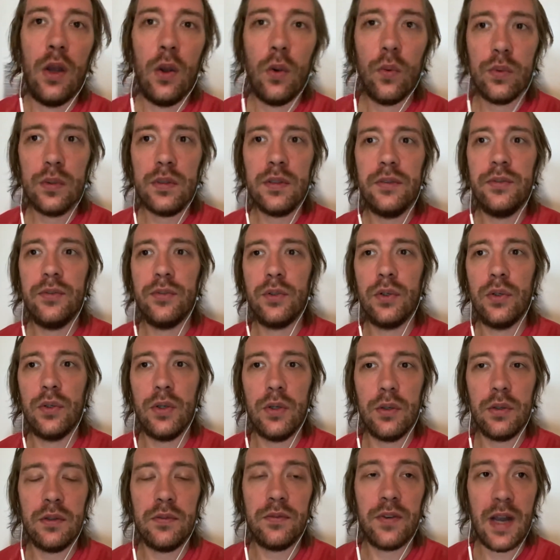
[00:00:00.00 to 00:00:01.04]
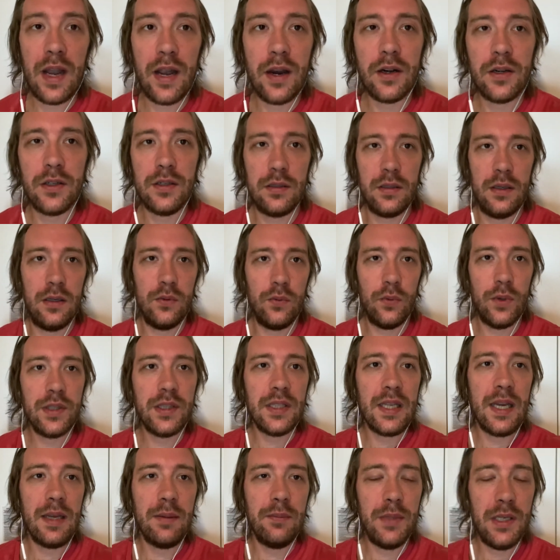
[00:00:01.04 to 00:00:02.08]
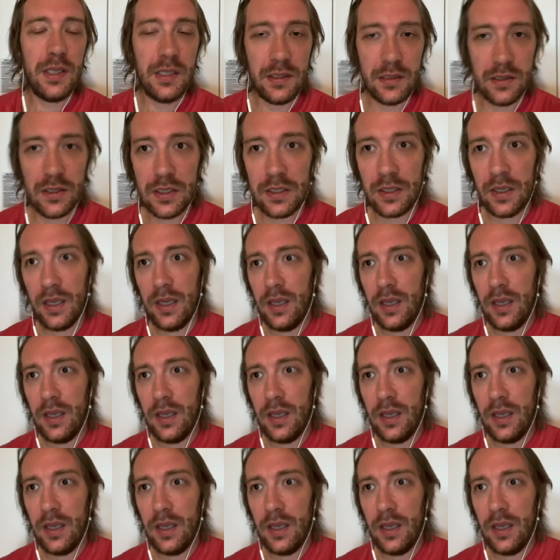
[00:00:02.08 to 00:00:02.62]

with coronavirus and what that means.